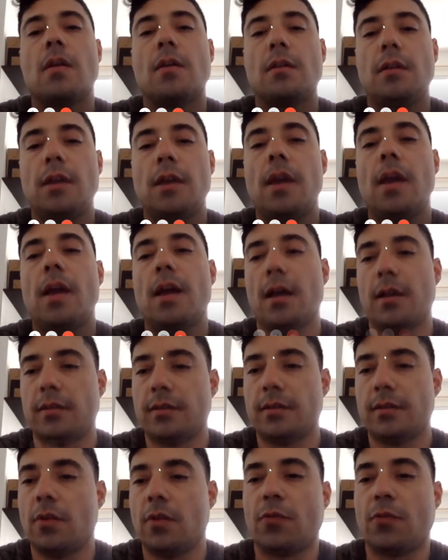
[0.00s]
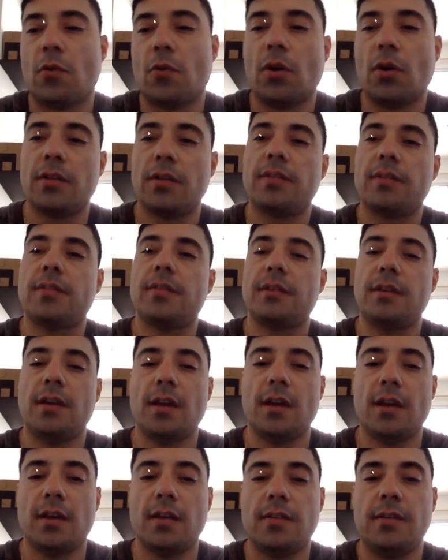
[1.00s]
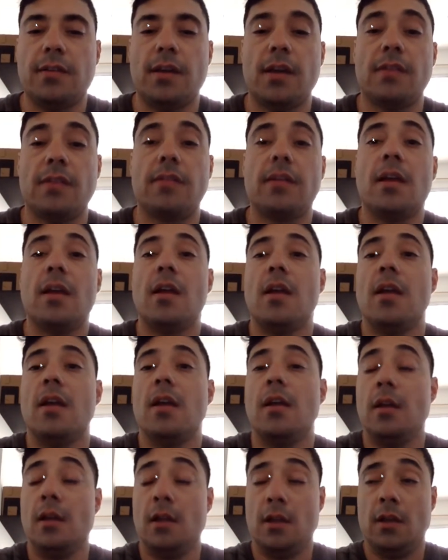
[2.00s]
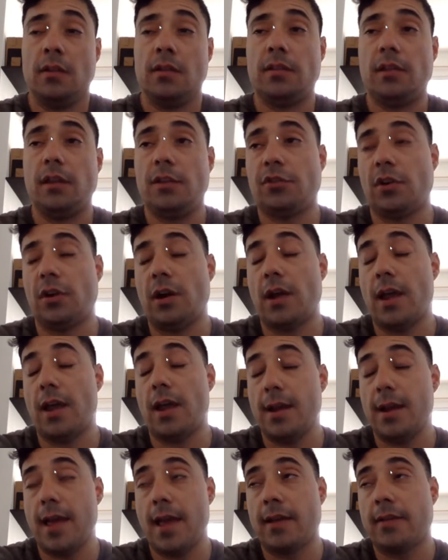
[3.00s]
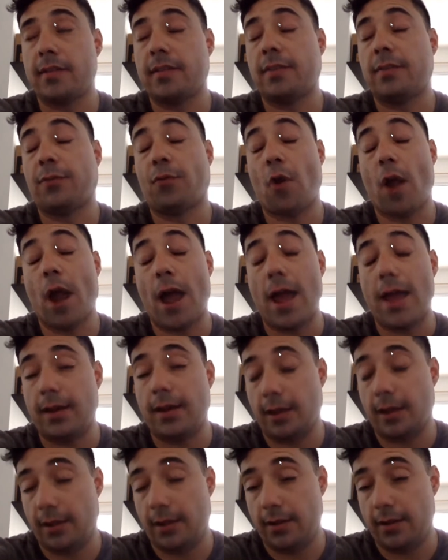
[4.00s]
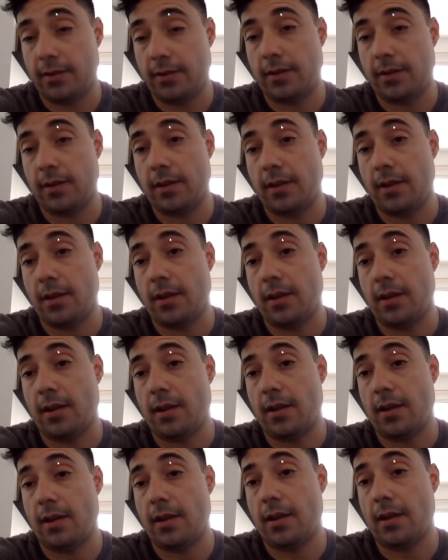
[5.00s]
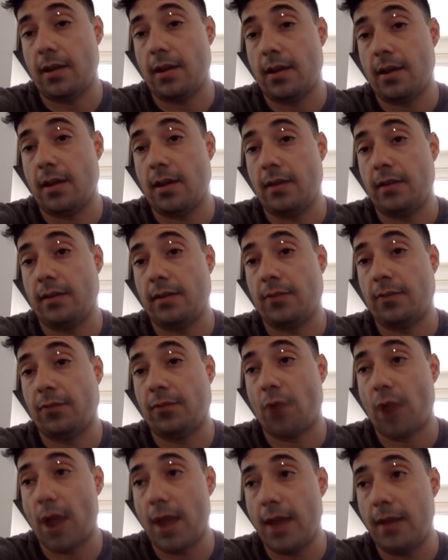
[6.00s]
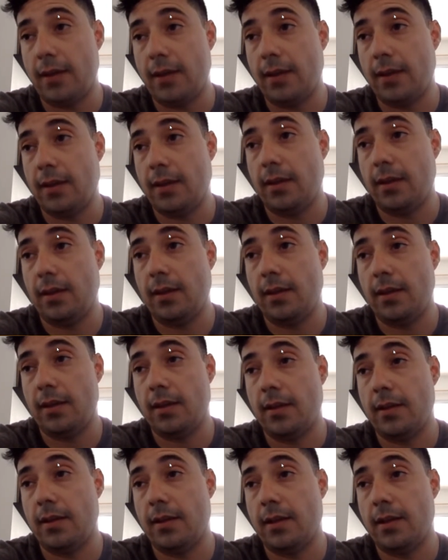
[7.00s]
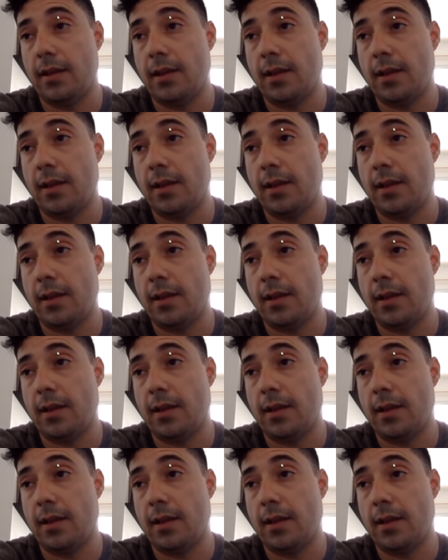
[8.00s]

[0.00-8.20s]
Yes, of course. Yes, yes. Teacher, next Friday, in the Friday and